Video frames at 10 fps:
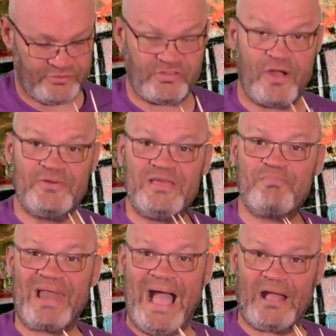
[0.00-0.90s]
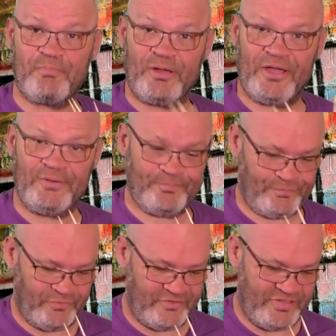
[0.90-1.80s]
Tony Blackburn,
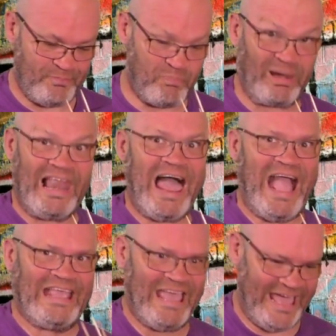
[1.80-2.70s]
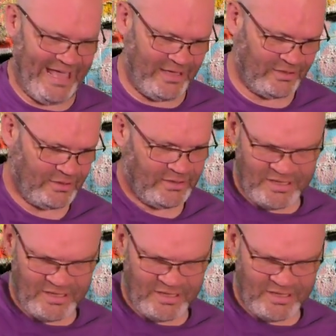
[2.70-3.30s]
with his black hair.